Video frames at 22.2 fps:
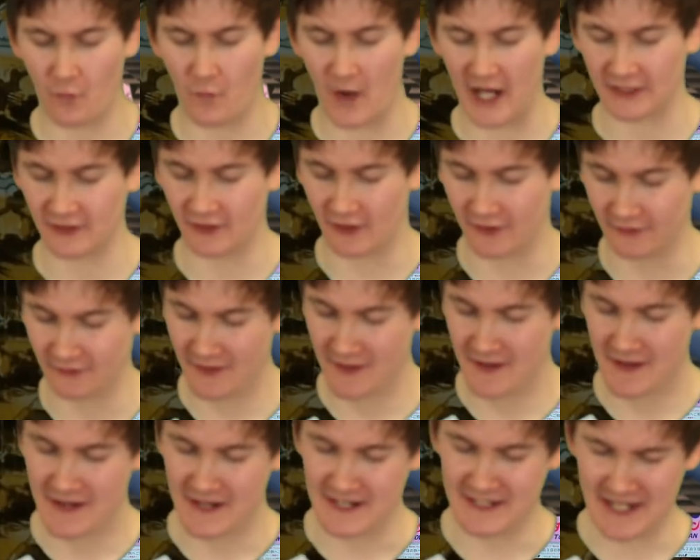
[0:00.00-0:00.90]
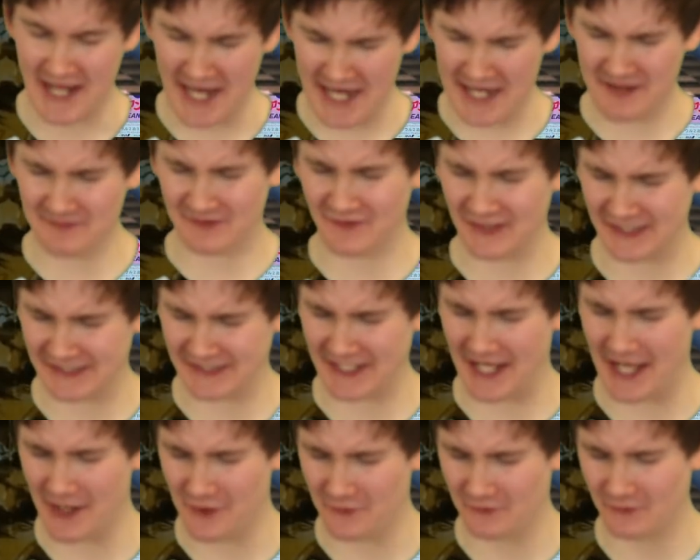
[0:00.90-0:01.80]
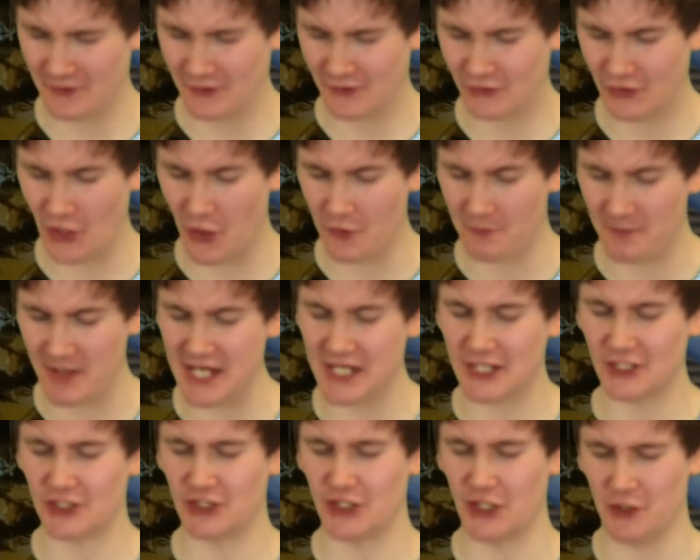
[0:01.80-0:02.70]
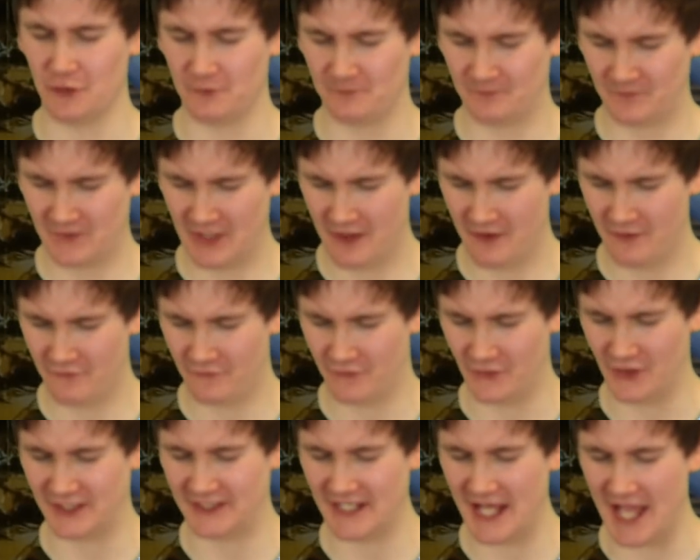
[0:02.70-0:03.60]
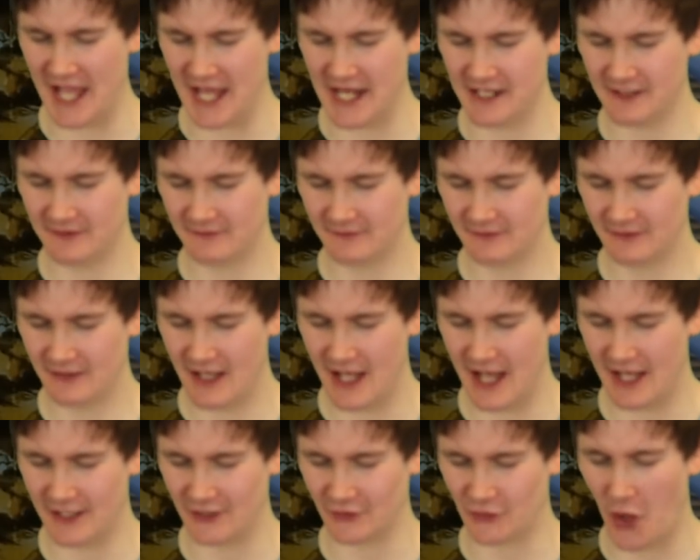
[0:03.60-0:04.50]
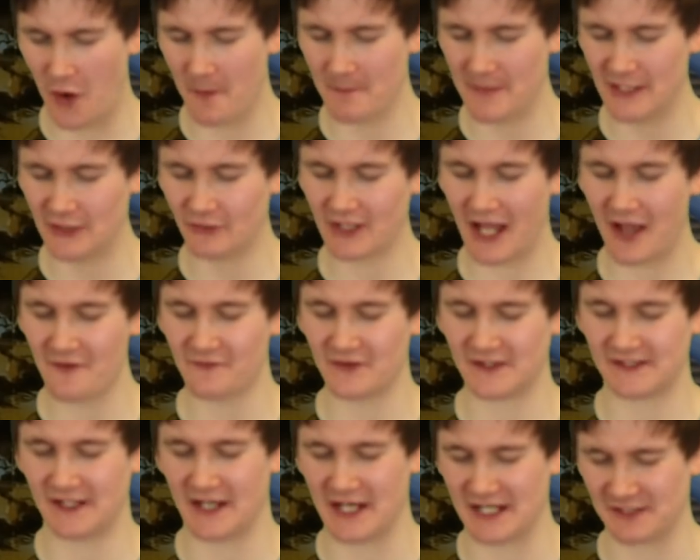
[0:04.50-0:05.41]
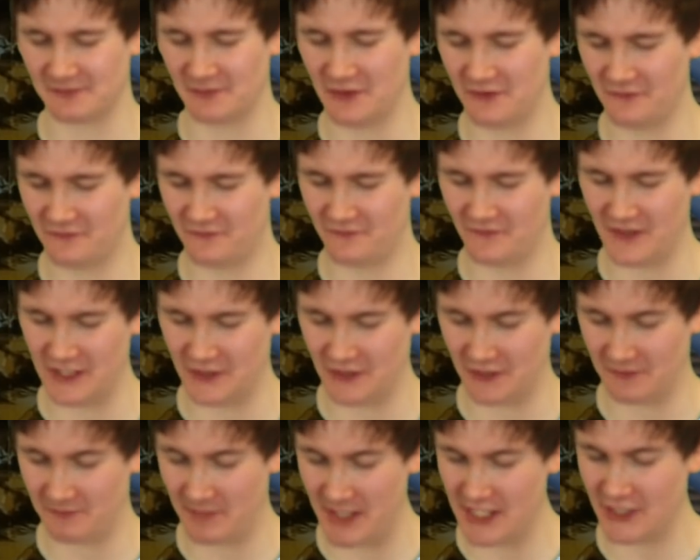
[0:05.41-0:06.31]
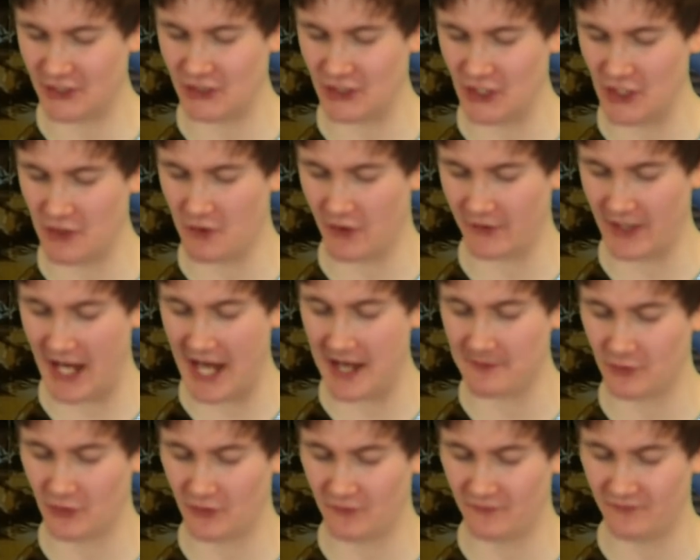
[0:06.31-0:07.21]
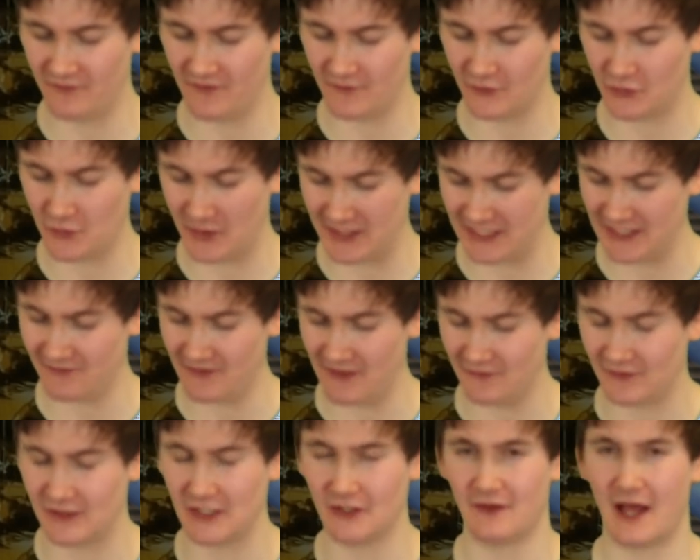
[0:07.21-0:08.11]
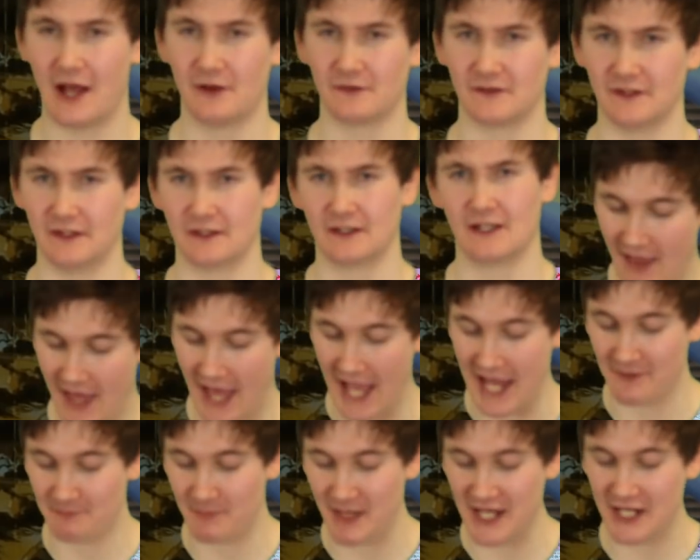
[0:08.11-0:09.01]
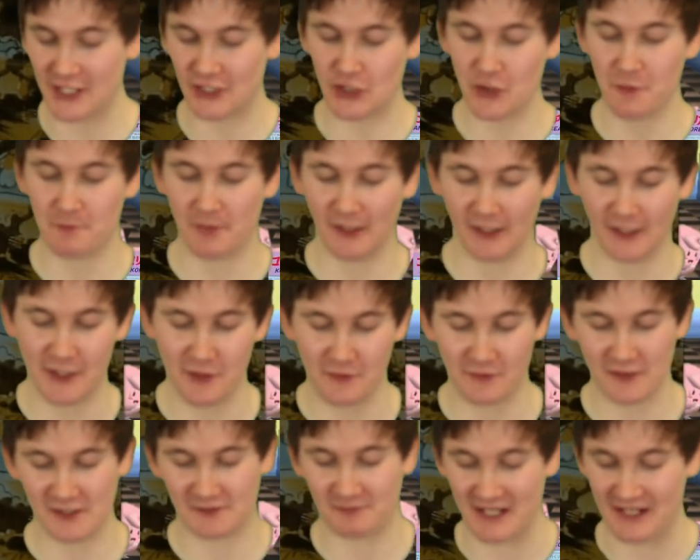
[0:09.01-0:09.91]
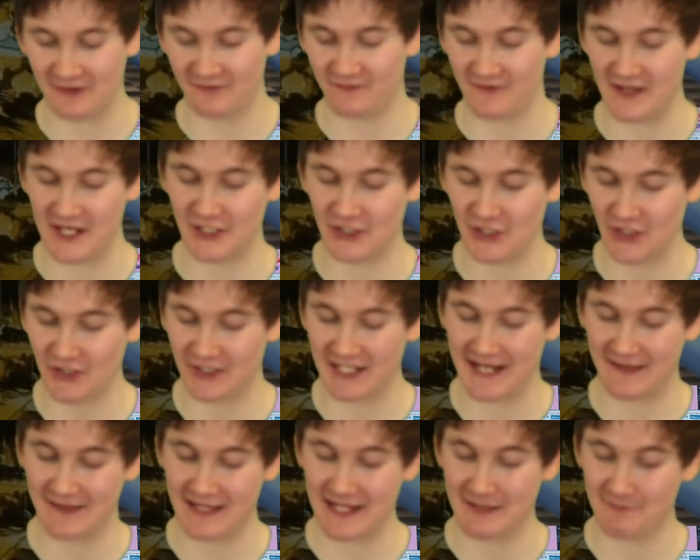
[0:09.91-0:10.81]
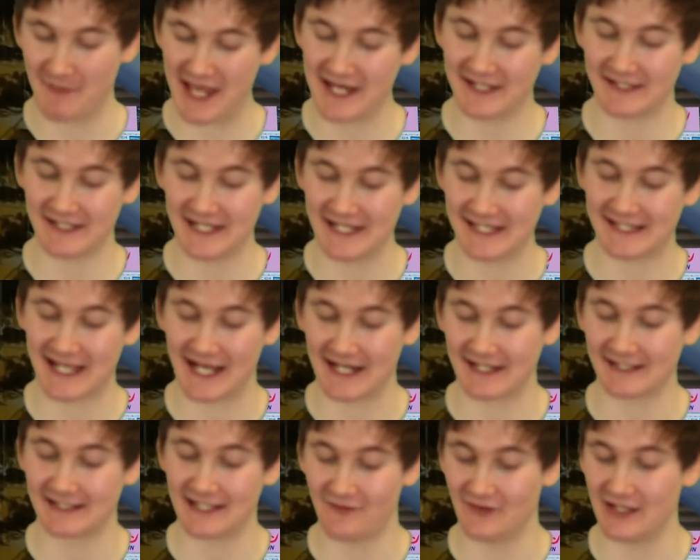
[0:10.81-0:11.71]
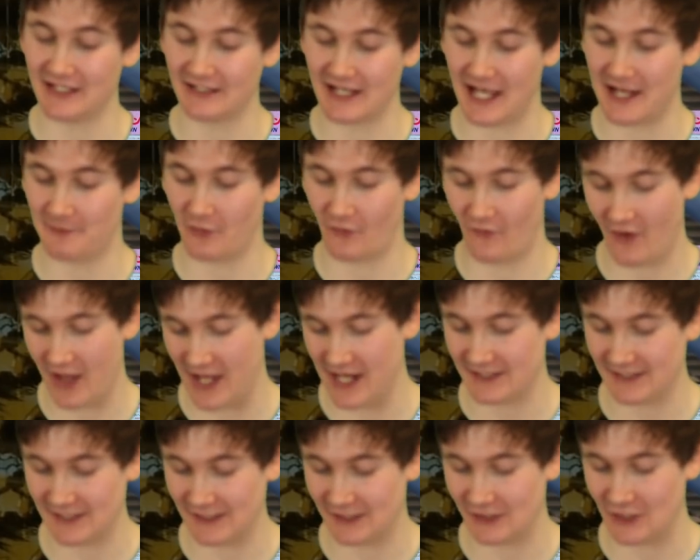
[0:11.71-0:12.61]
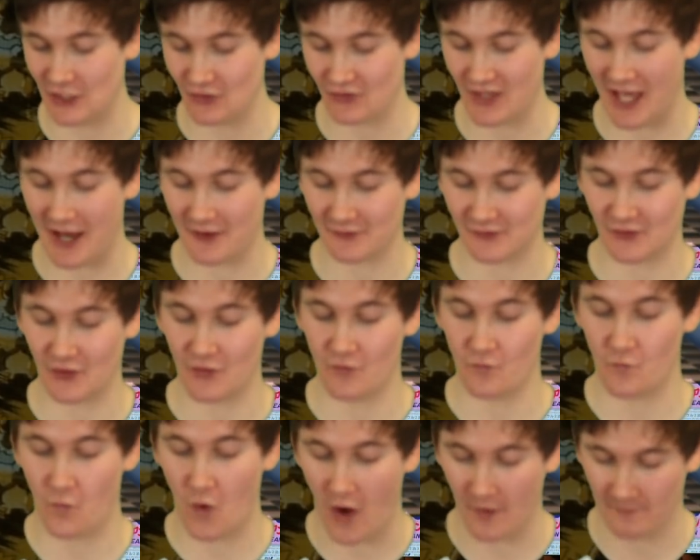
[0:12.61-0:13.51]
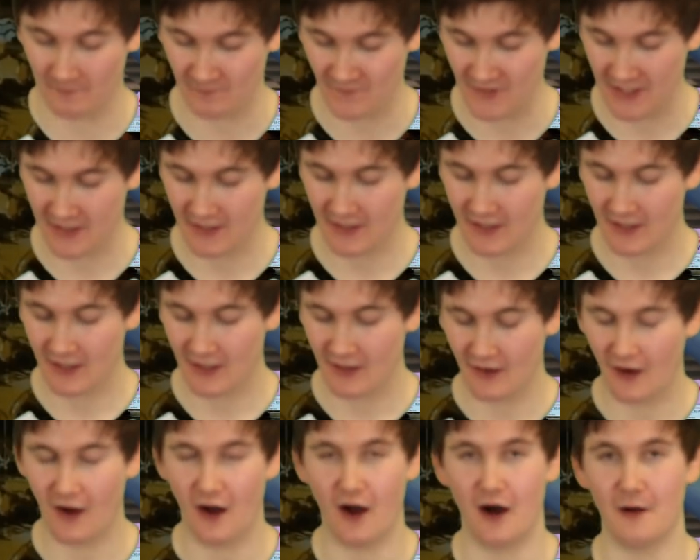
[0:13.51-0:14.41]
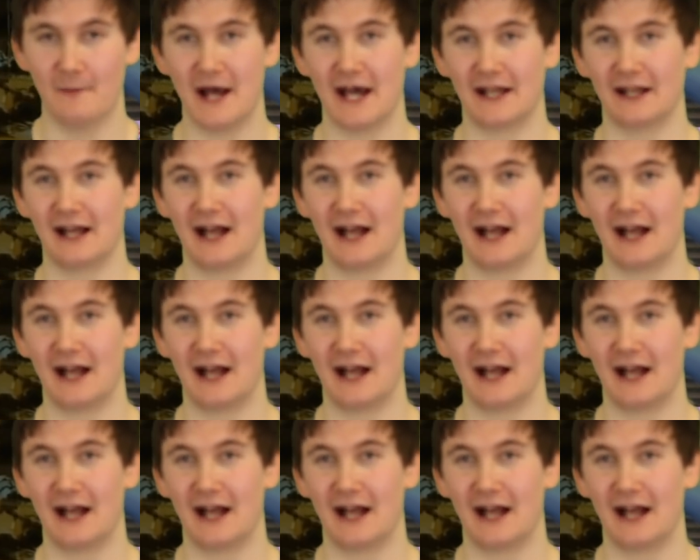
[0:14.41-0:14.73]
Wagnon, named the town Topekachu for a day, and a Got Milk advertisement featured Pikachu on April 25th, 2000. A Pikachu balloon has been featured in the Macy's Thanksgiving Day Parade since 2001. Oh man,